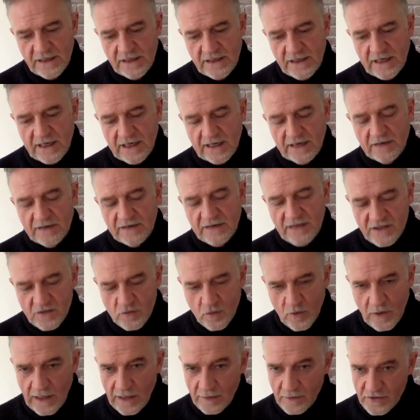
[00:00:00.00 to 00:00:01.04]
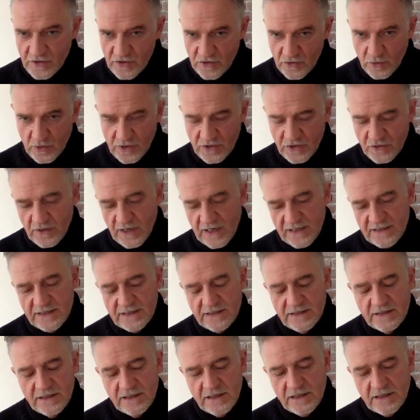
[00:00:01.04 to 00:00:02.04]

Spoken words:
And that's why I was so attracted